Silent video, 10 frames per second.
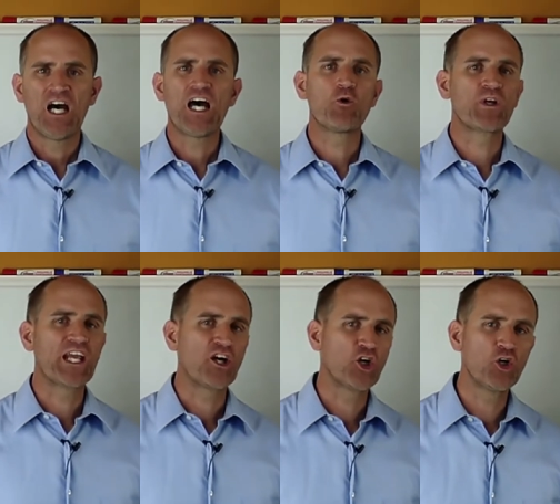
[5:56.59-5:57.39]
I don't
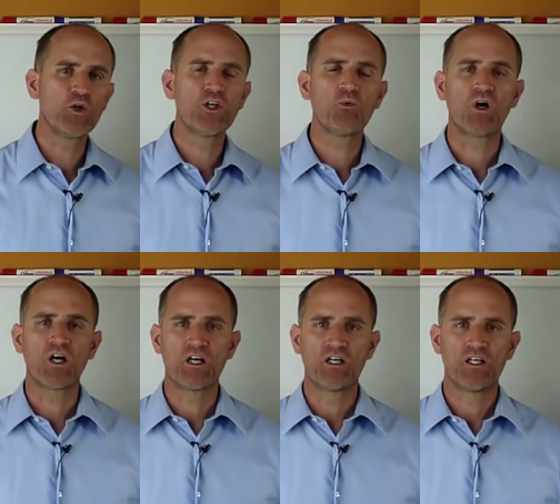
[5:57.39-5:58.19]
care who you
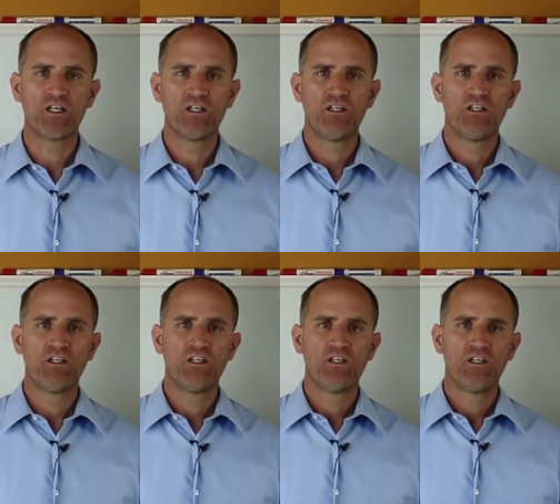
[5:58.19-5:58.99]
are,
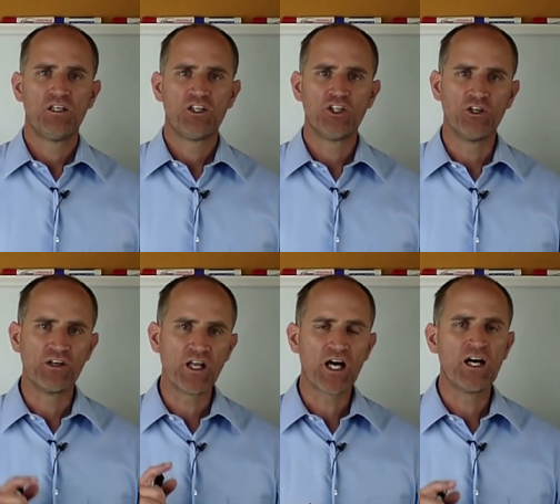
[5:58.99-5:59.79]
you're
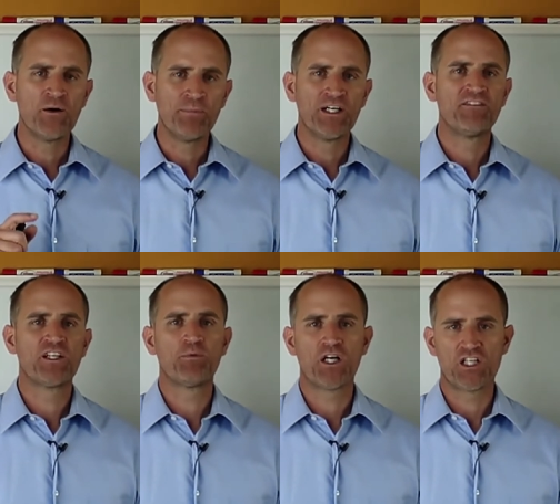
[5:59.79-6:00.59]
not above an
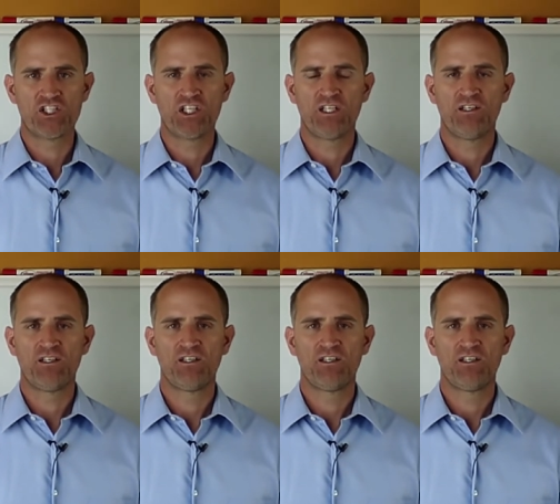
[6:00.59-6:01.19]
apology.